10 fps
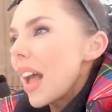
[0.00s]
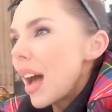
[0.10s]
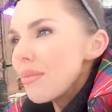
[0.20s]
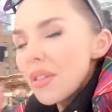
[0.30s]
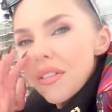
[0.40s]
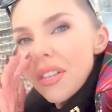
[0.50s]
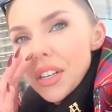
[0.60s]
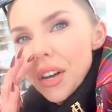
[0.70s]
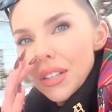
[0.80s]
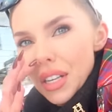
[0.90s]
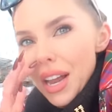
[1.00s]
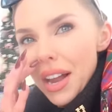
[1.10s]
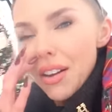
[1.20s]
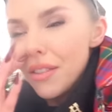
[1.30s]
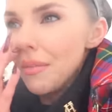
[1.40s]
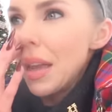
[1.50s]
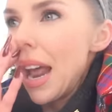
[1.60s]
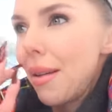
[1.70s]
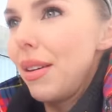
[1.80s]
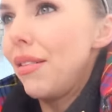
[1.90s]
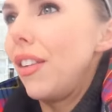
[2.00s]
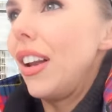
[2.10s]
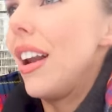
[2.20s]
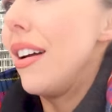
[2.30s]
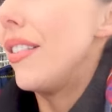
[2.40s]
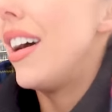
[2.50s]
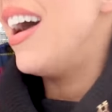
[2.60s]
I'll put the videos in here of me and Abby falling over.